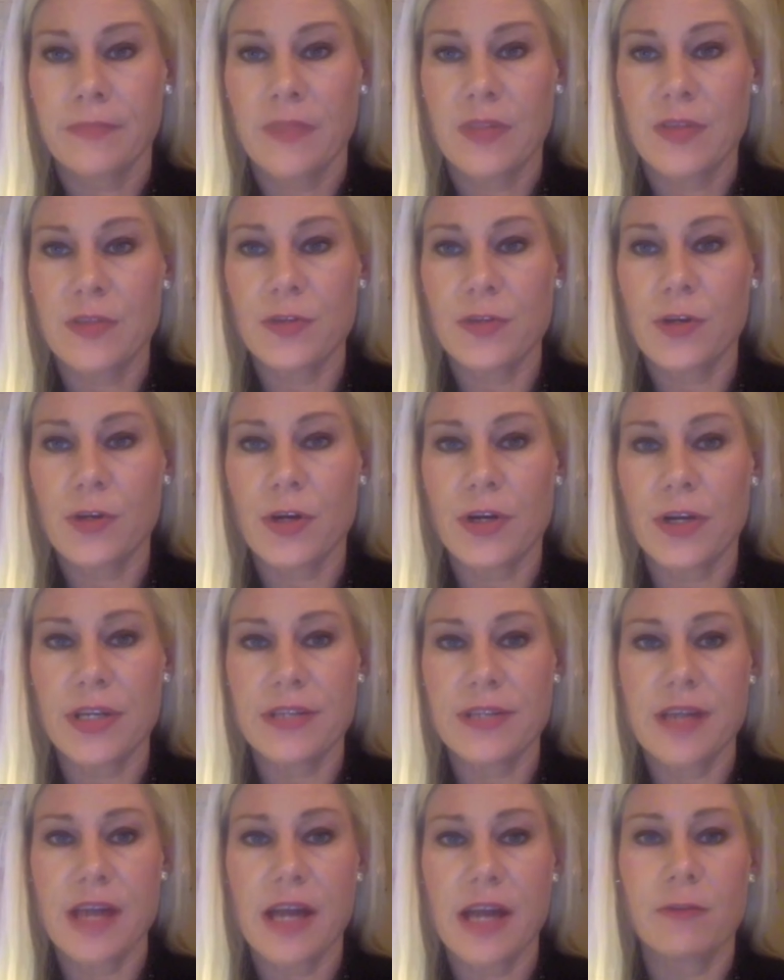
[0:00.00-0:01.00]
This occurred
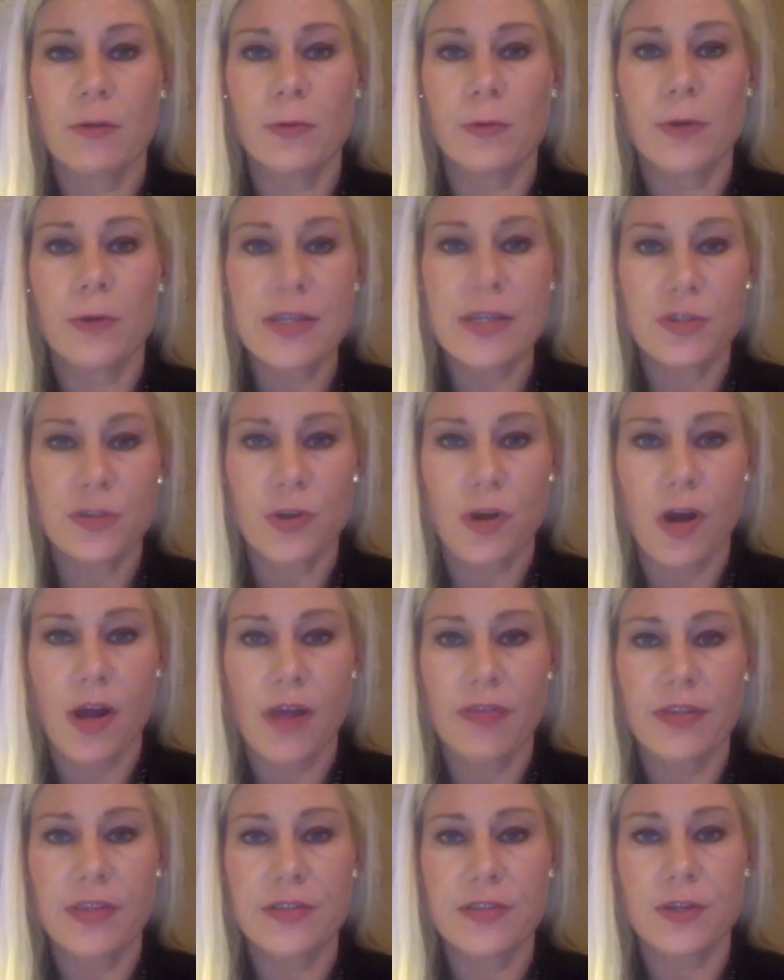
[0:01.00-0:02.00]
inside of a
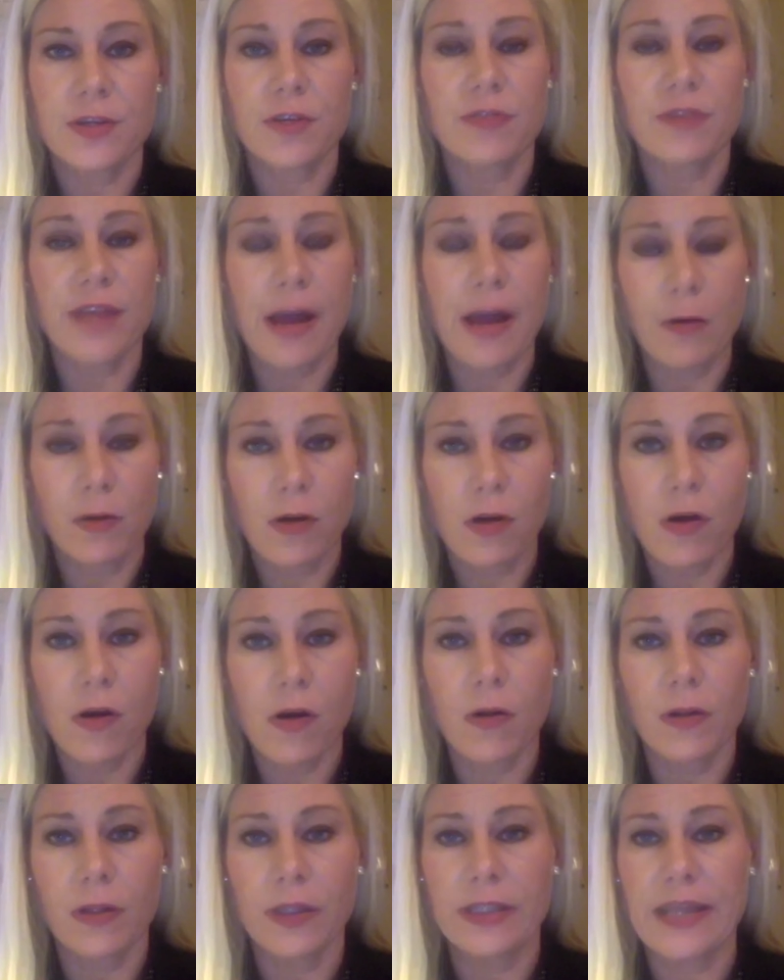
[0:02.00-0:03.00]
restaurant that served
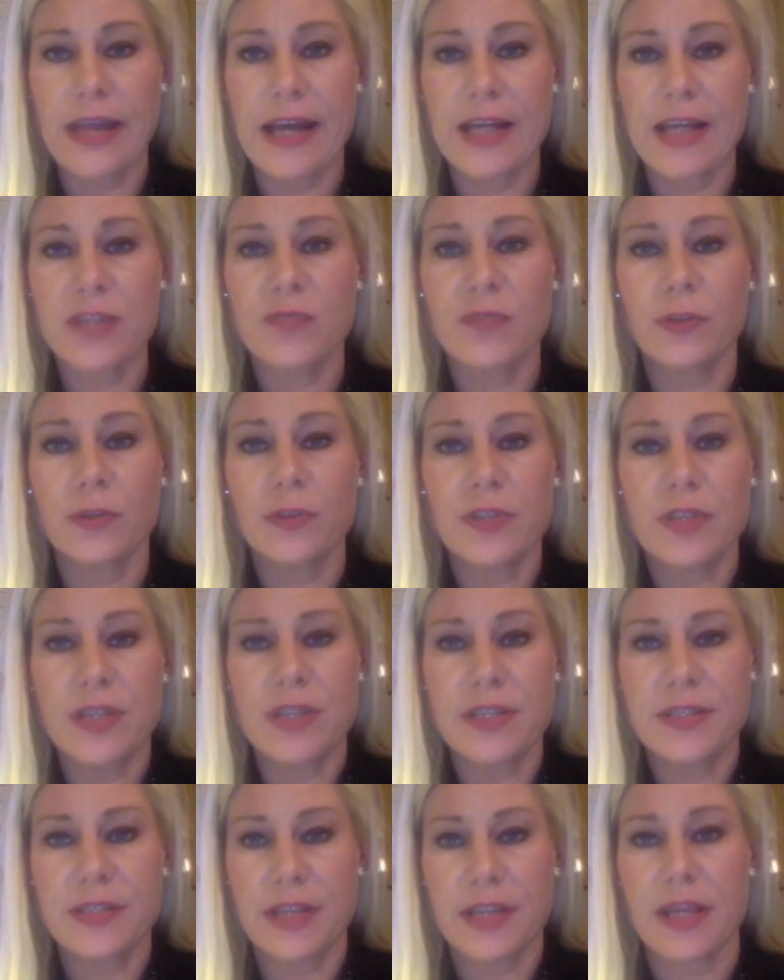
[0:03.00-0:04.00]
alcohol in Nashville,
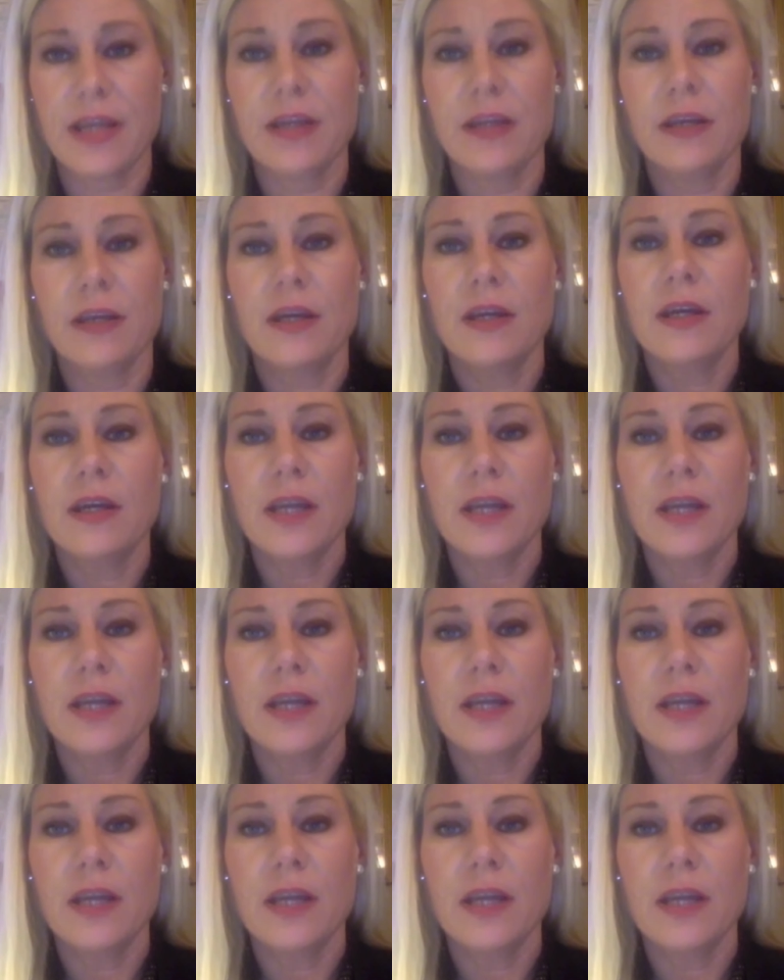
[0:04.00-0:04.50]
Tennessee.